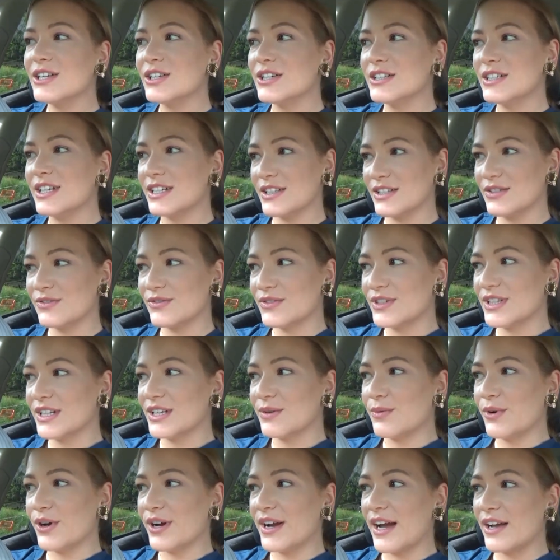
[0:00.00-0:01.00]
doesn't really
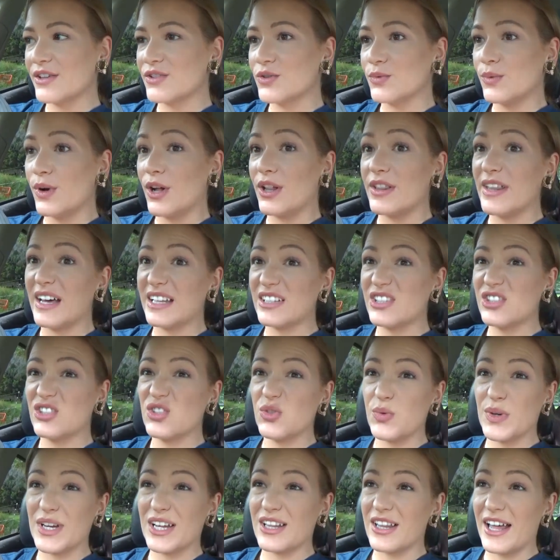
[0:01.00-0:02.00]
work out too well and that's
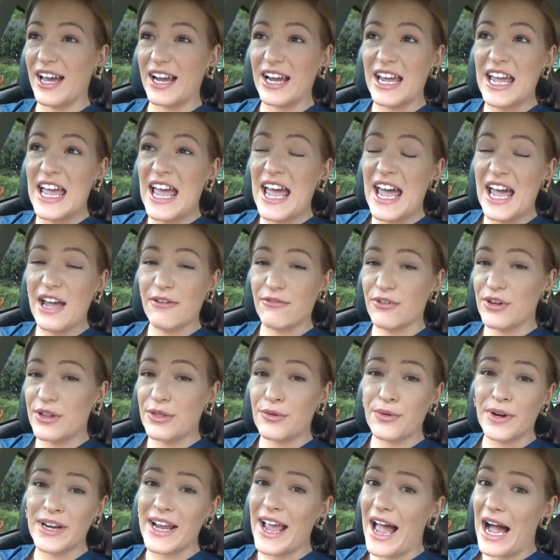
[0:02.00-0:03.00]
doing it like every
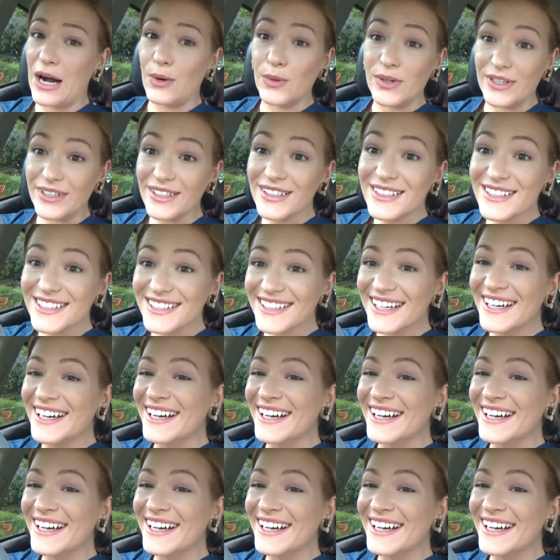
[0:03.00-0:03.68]
three hours.